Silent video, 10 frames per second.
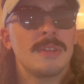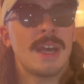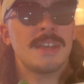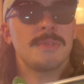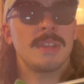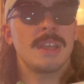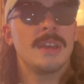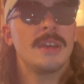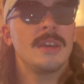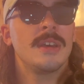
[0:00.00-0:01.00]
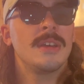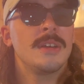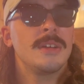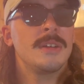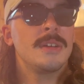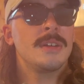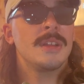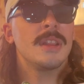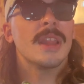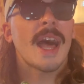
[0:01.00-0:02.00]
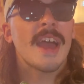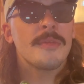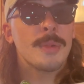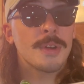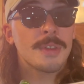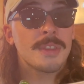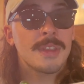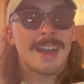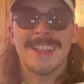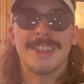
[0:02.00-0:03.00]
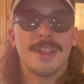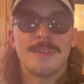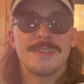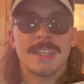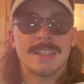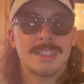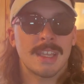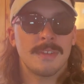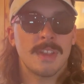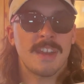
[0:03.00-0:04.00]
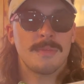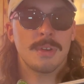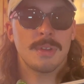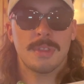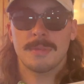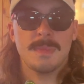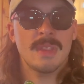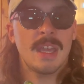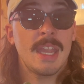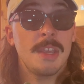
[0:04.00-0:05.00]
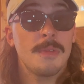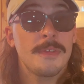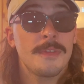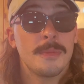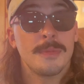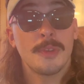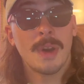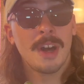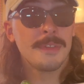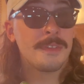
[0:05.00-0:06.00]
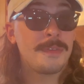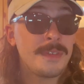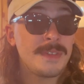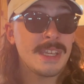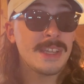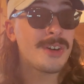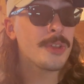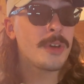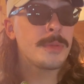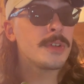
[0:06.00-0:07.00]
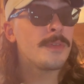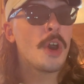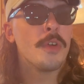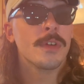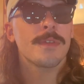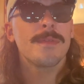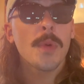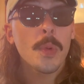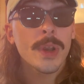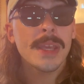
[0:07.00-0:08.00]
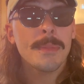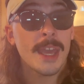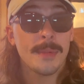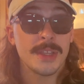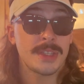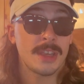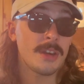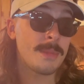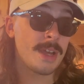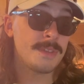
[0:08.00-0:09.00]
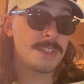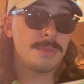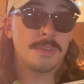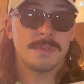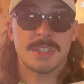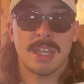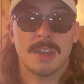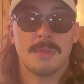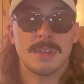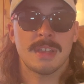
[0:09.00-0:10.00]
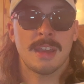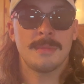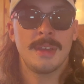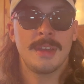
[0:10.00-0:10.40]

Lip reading: last week. Live birth. I love snakes that give live birth. Anywhere from 12 to 15, all the way up to over 40 babies can come out of this beautiful snake at one time.